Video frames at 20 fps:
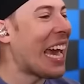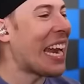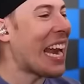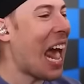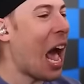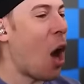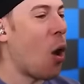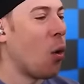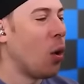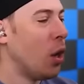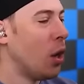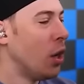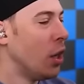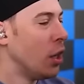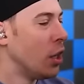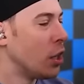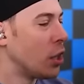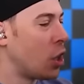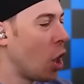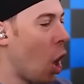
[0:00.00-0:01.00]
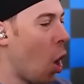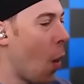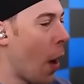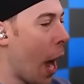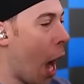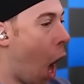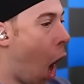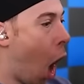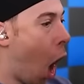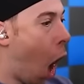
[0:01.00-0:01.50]
get out.
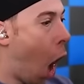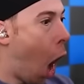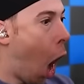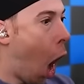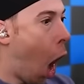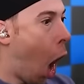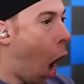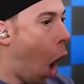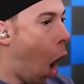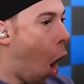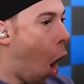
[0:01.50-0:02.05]
Goodbye. Go.